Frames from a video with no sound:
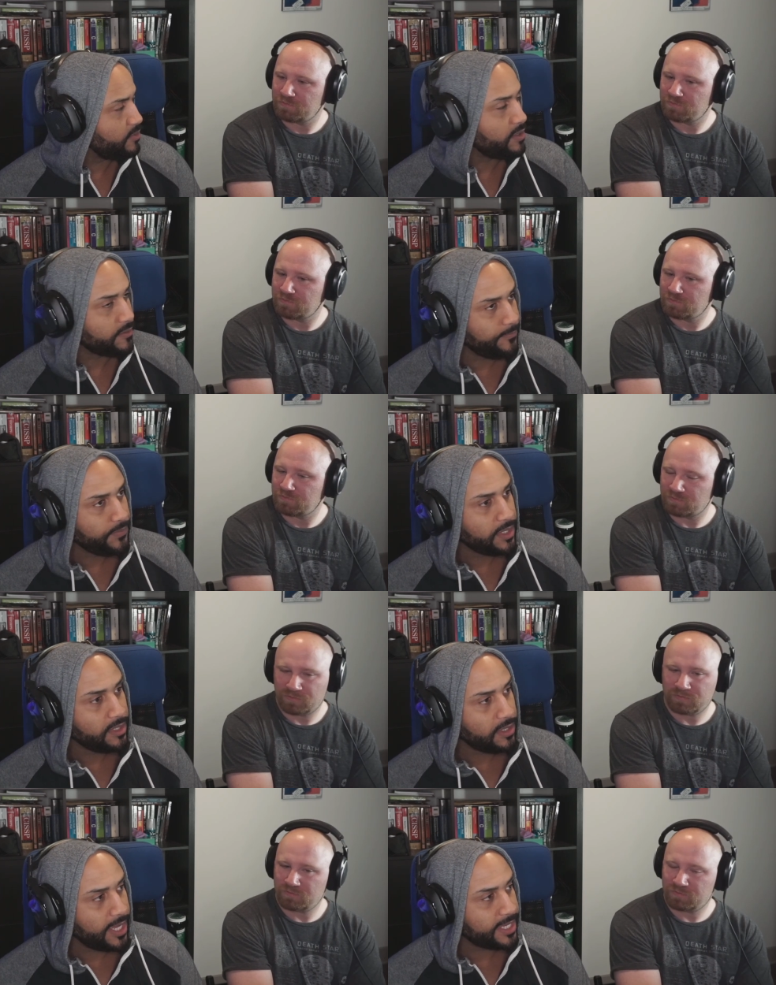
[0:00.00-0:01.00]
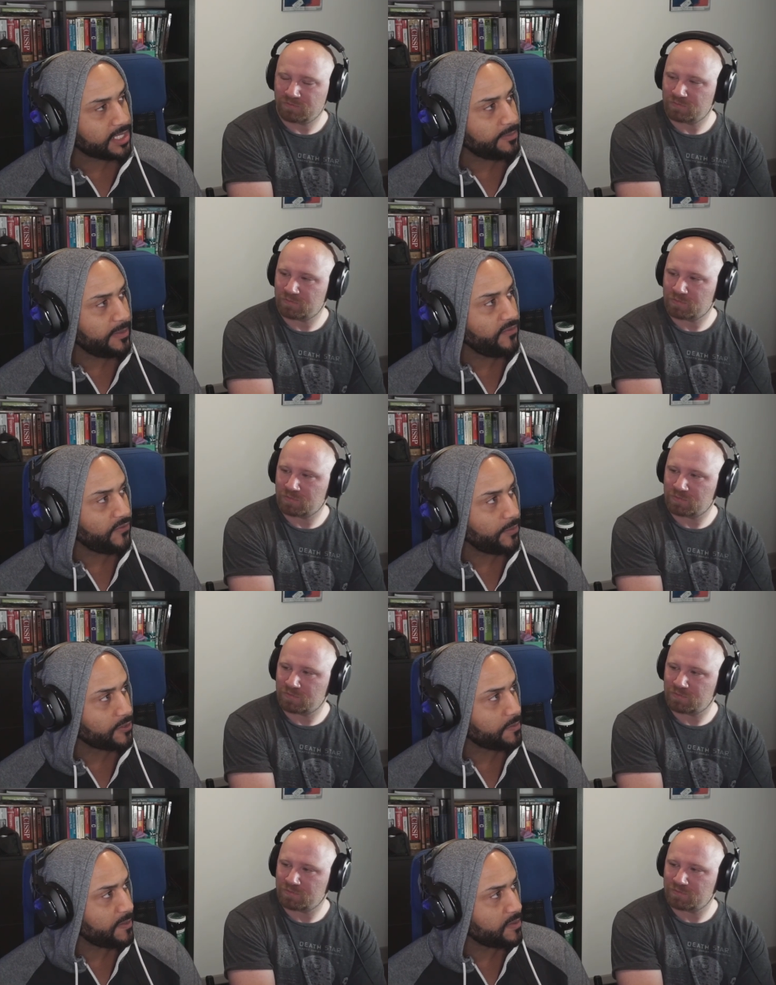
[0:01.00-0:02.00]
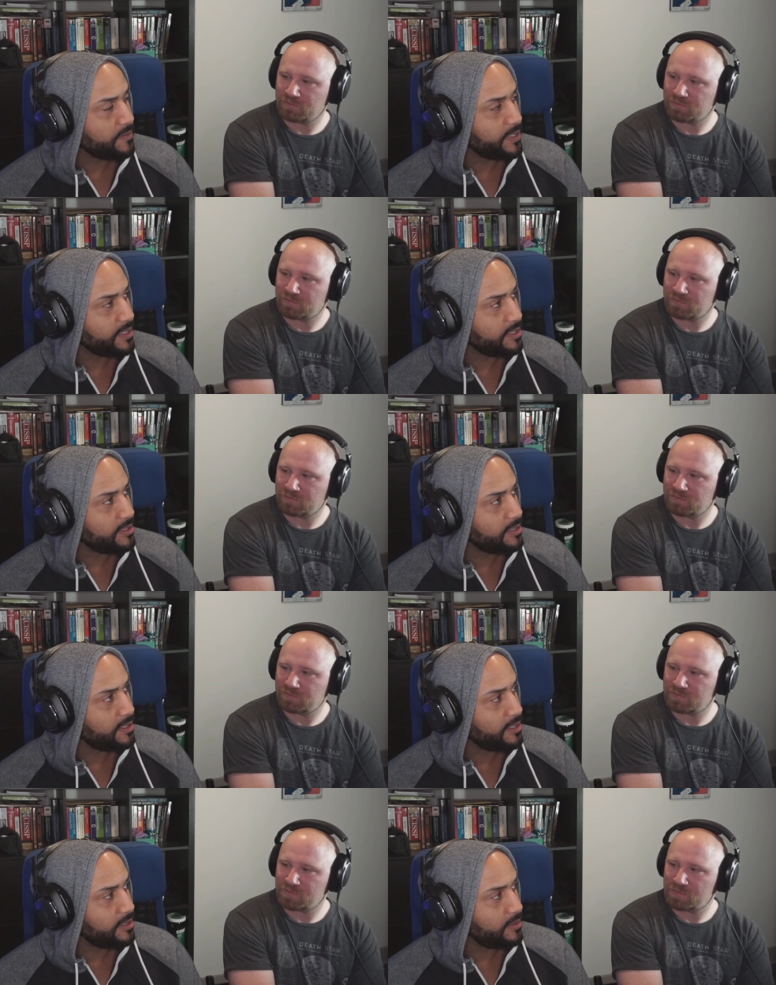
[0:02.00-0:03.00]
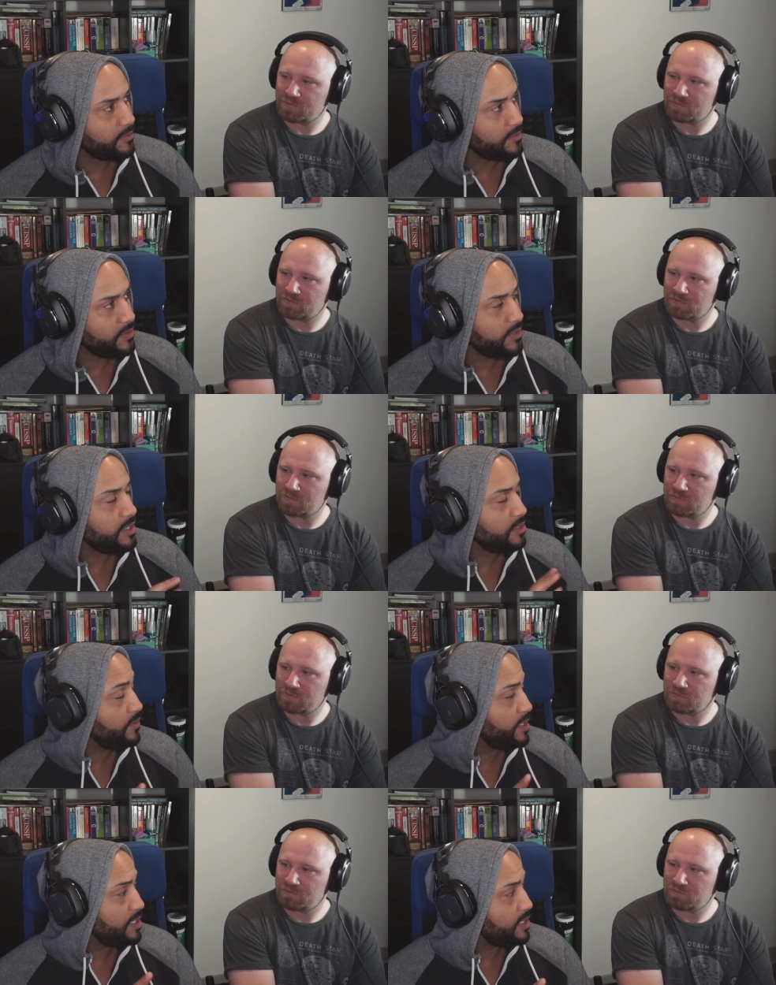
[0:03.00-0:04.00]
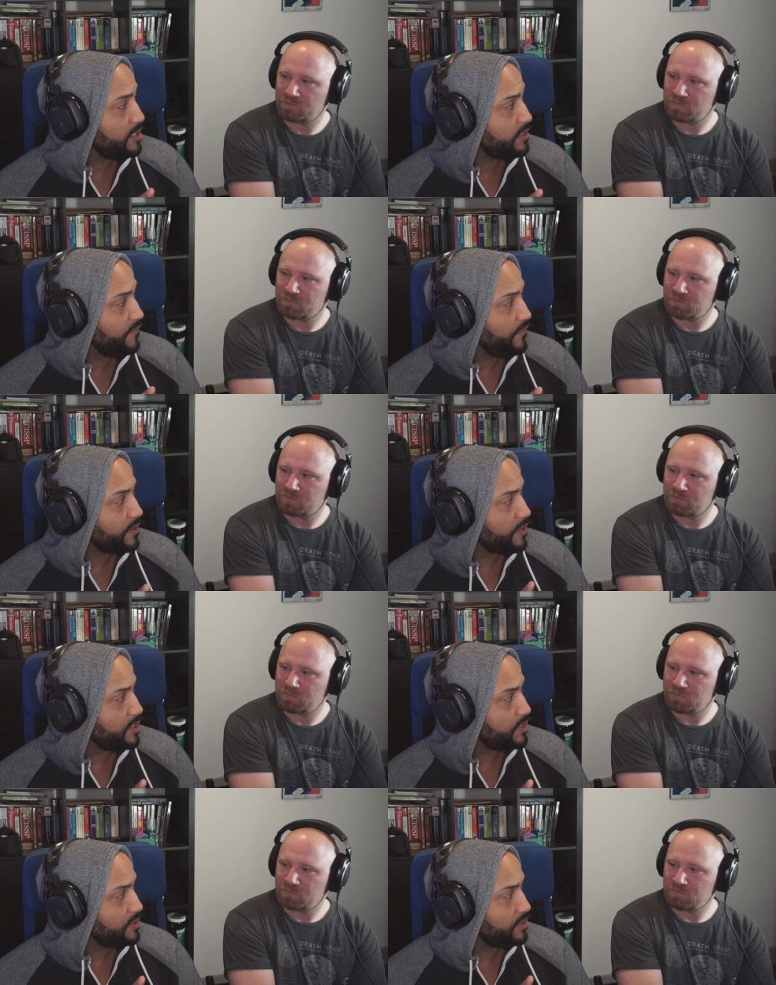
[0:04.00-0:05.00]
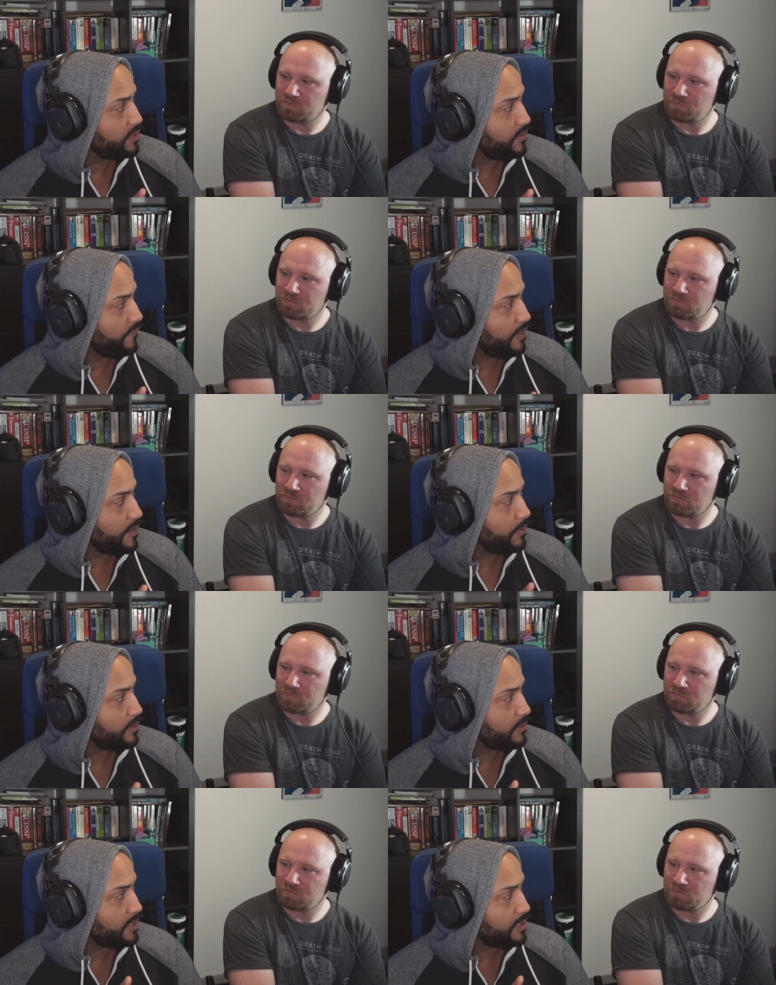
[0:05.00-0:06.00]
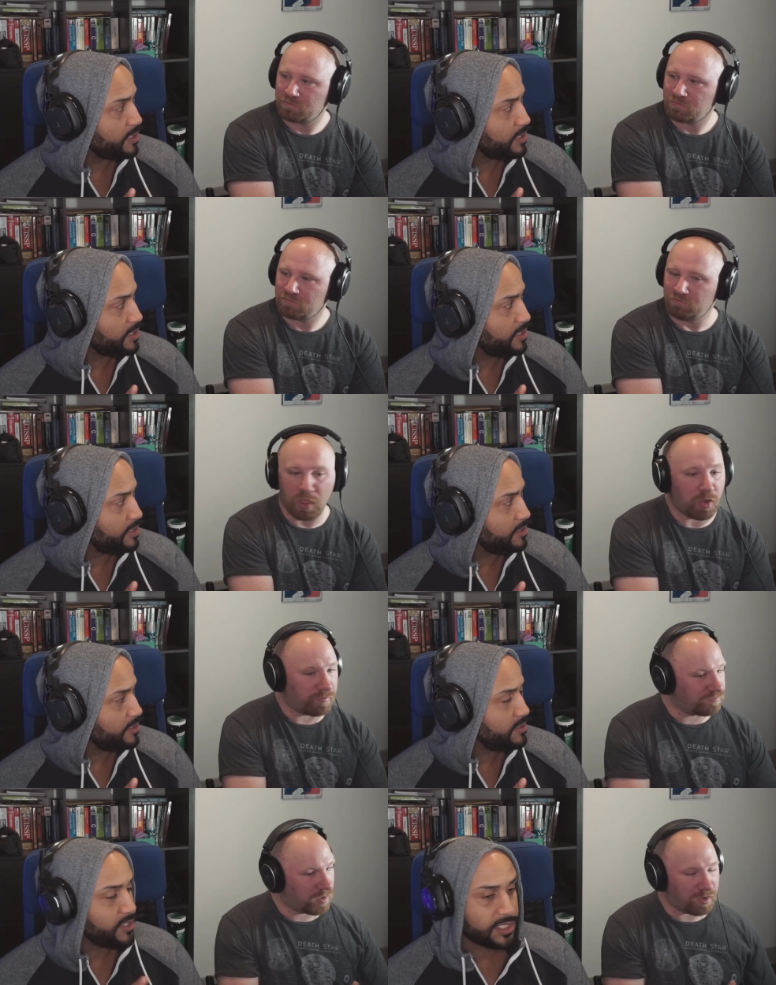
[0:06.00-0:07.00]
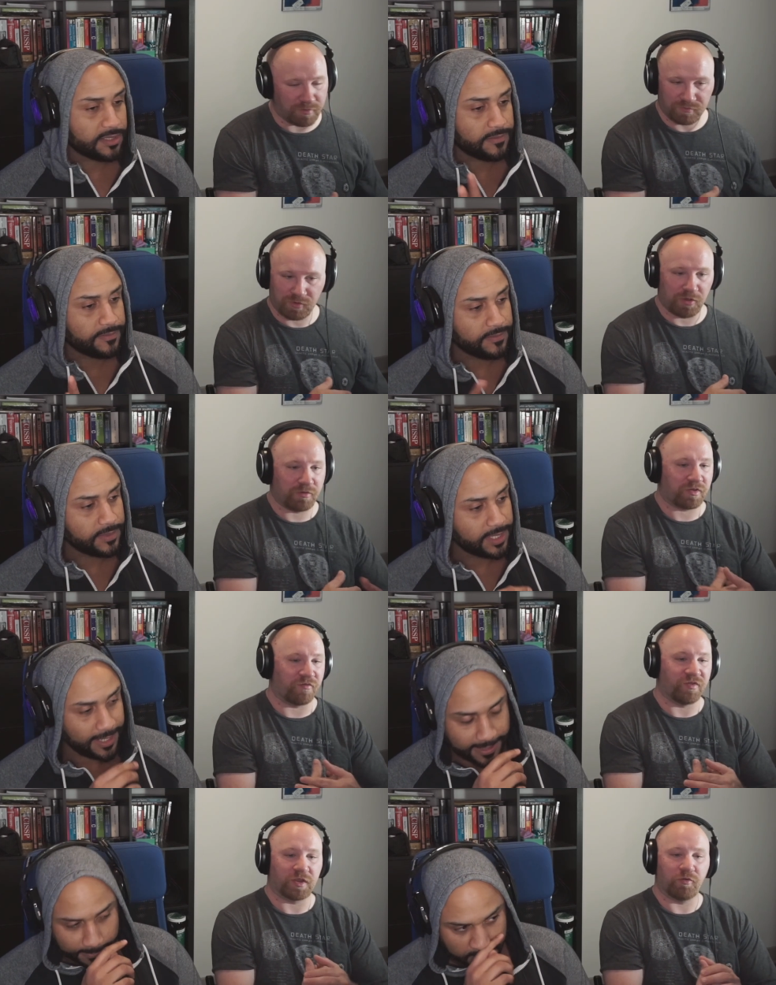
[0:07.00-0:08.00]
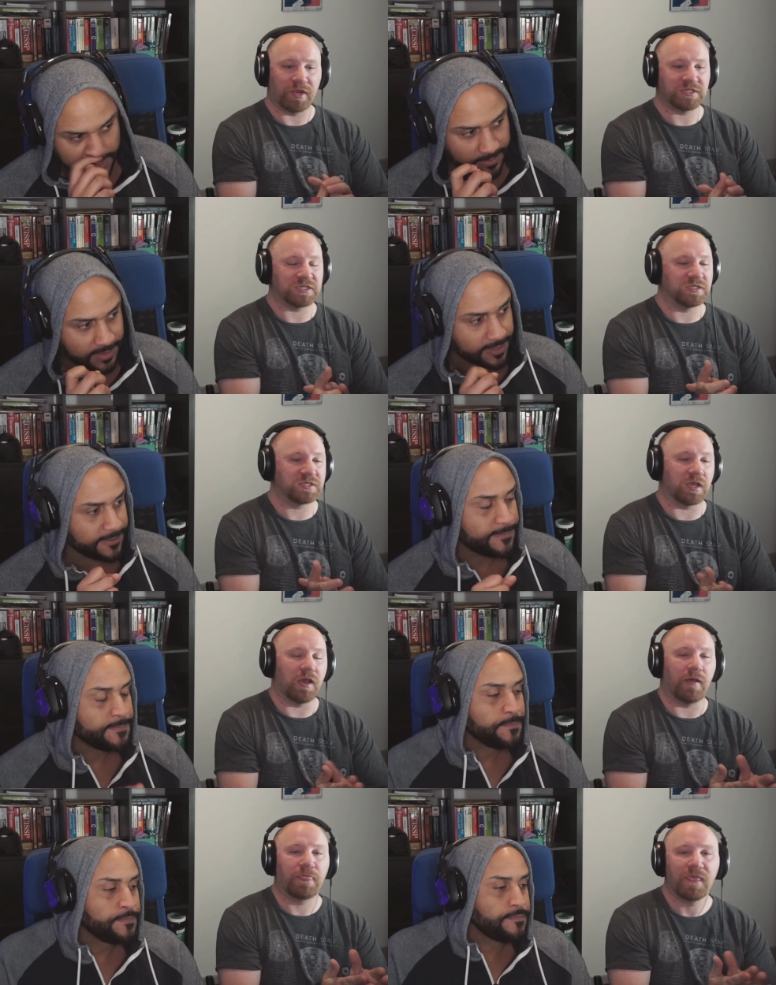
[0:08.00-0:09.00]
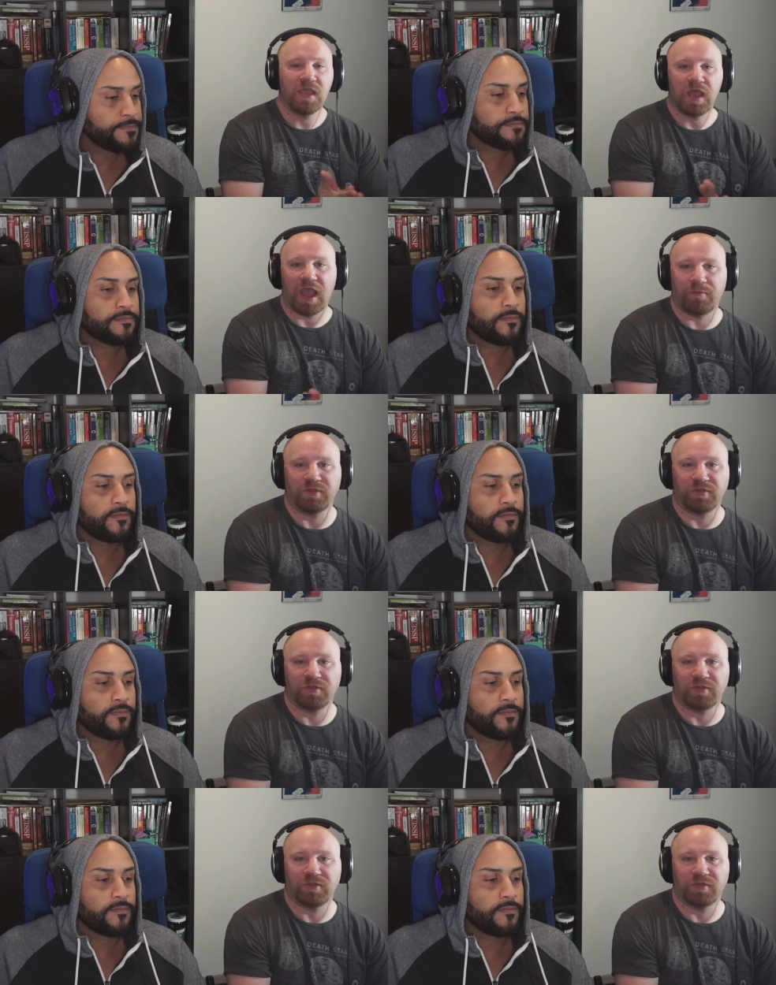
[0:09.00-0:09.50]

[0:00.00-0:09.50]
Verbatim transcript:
Speaker 1: Well, I guess maybe for most people, but um, you didn't do any con- configurations on your firewall or anything like that. No, you no, no set configurations. It up uh, I